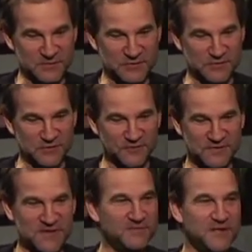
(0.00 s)
sort of
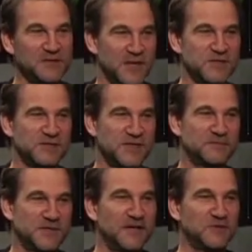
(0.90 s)
TV legend
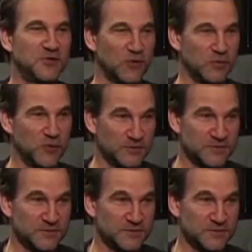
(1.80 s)
named David Gerber,